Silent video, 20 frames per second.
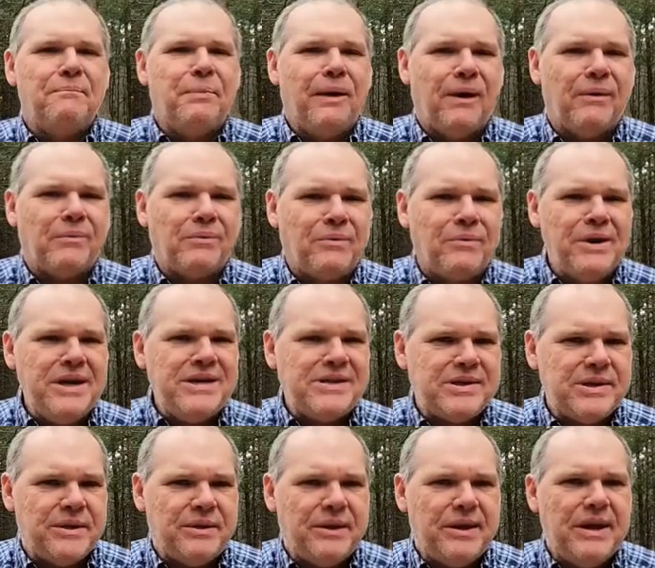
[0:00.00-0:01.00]
But
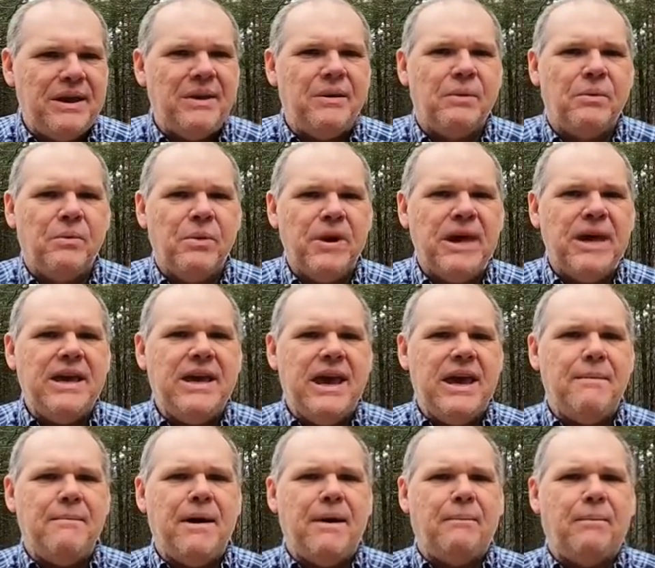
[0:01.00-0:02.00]
recently, we
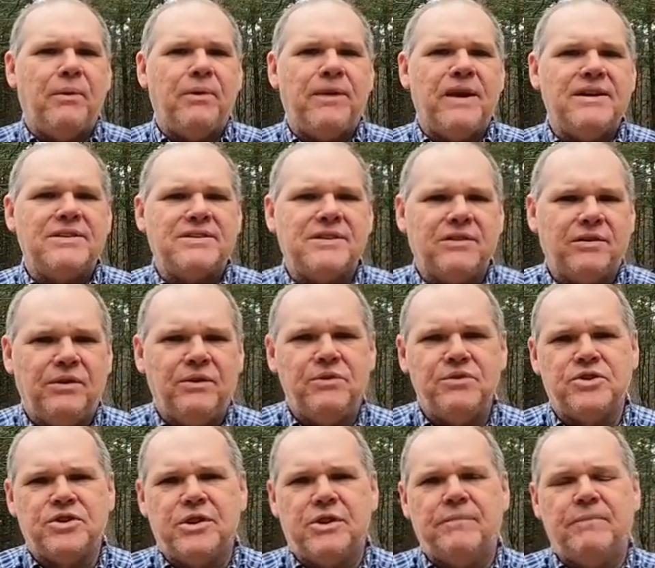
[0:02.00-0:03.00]
came up with a
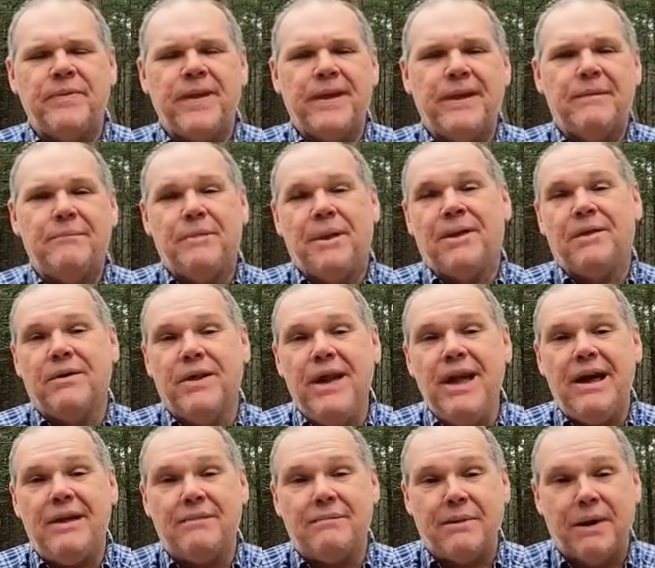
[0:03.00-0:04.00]
solution. Better
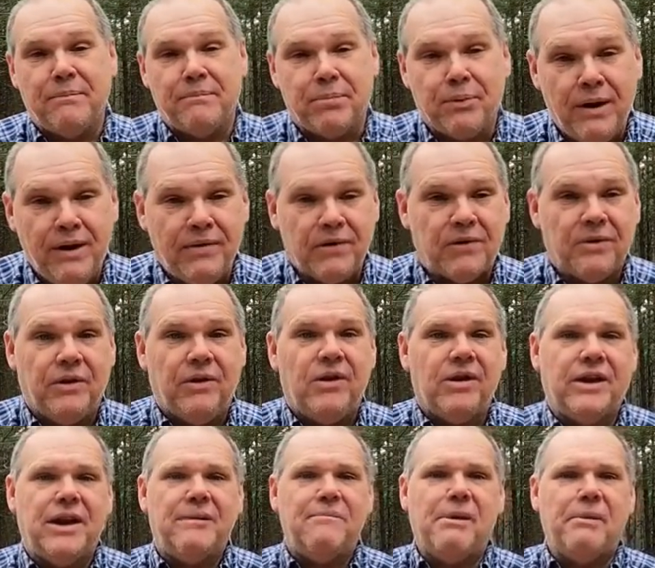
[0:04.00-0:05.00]
yet, my brother in
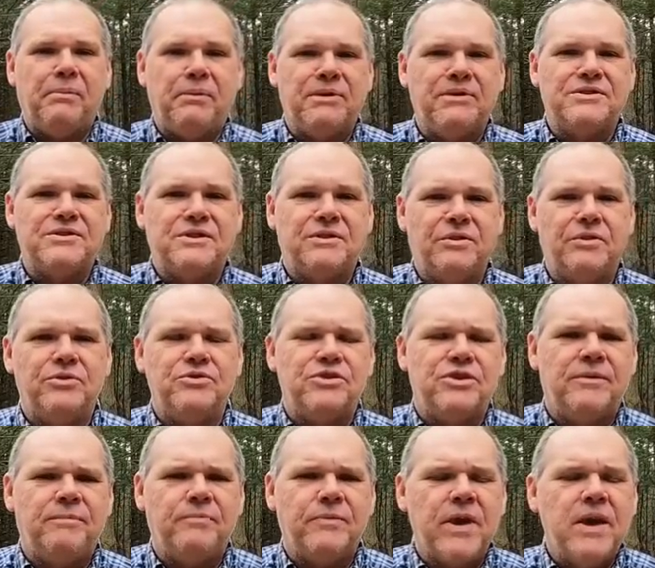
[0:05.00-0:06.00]
law came up with a
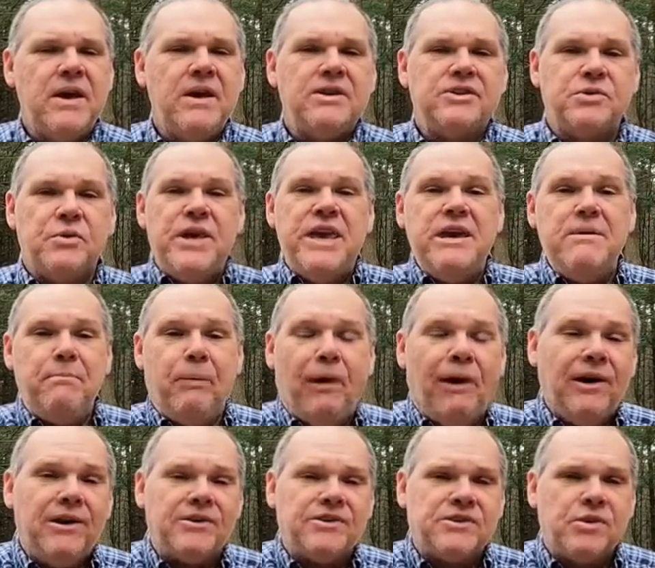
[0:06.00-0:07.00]
solution. So he
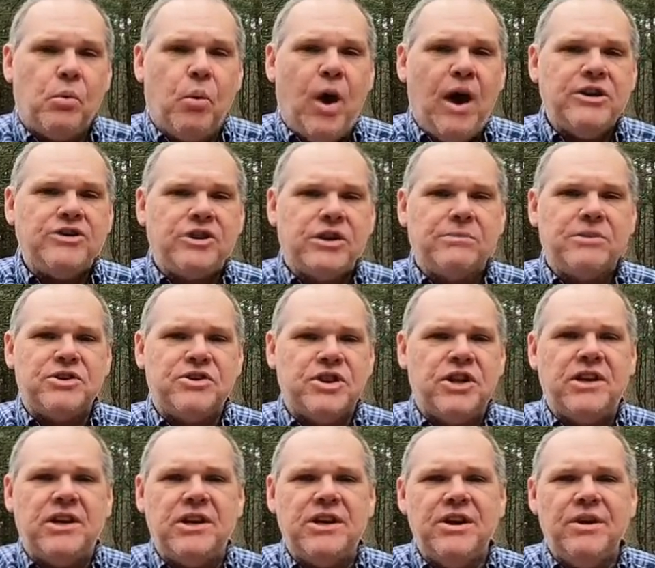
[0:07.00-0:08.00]
bought us the washing
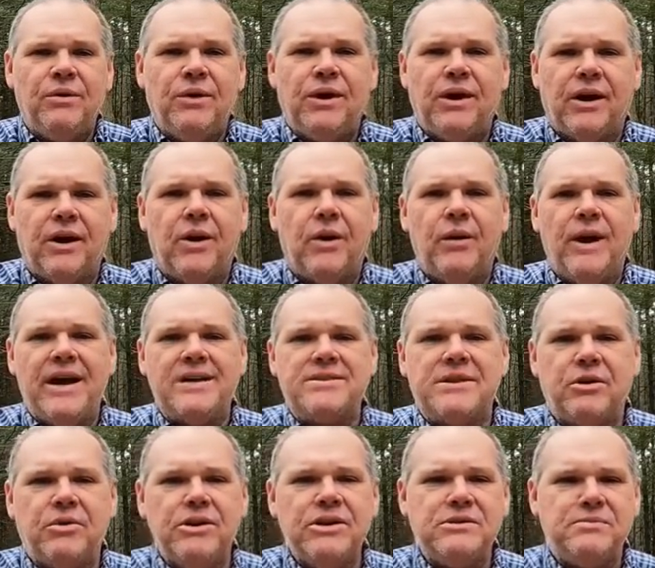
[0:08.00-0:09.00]
machine a year ago
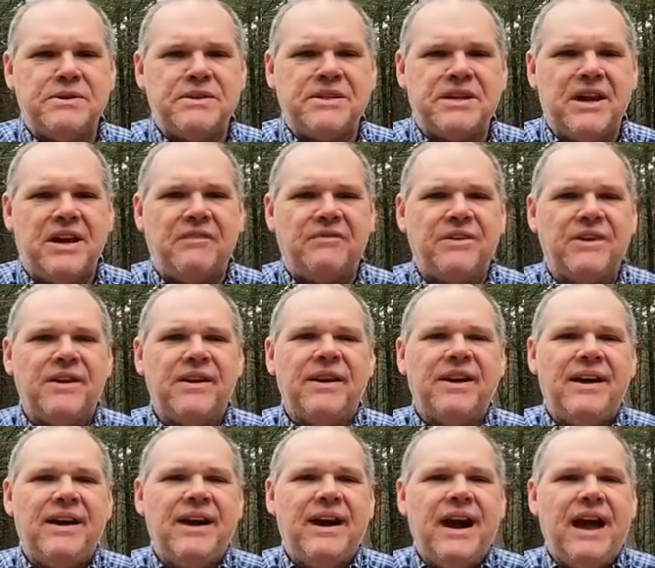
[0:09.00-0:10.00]
as a Christmas gift.
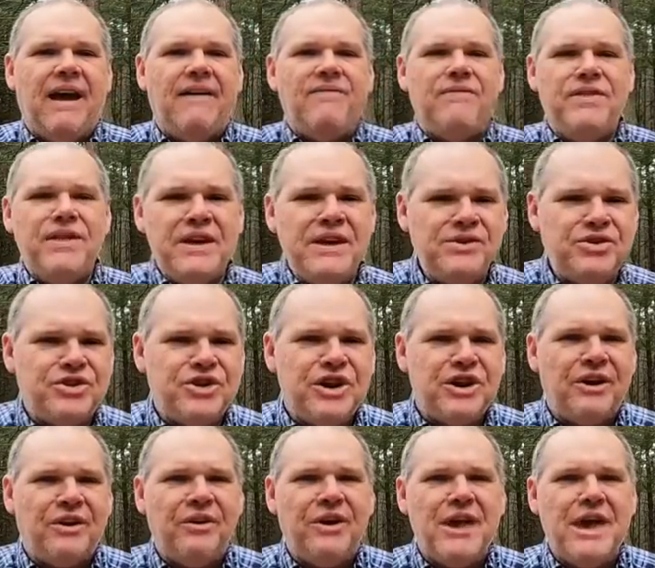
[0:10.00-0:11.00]
And this
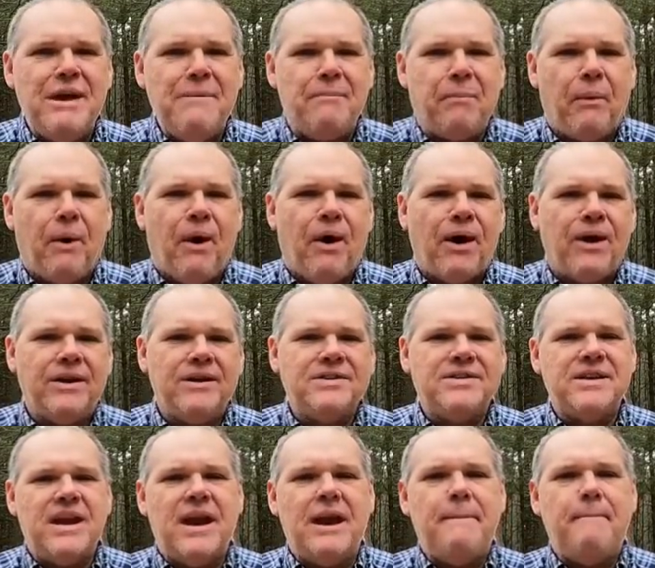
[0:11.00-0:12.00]
year, he bought
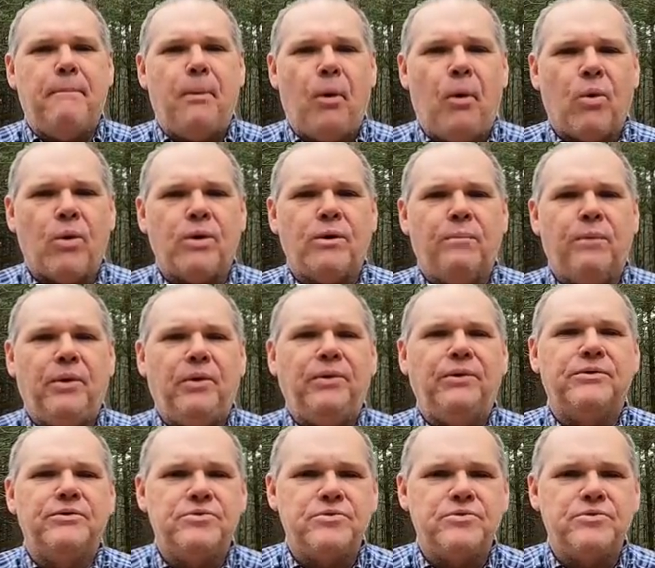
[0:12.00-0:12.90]
us a portable